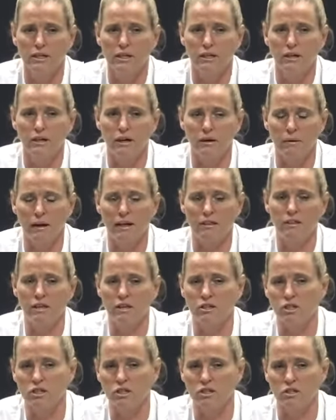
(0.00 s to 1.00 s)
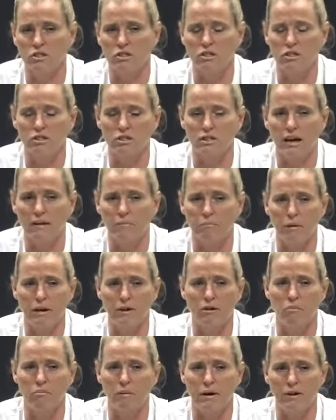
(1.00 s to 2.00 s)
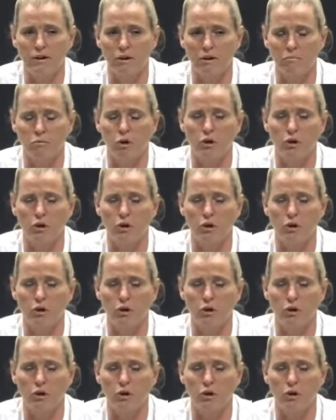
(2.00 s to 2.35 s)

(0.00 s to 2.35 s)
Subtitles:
I think she just has gotten better and better and more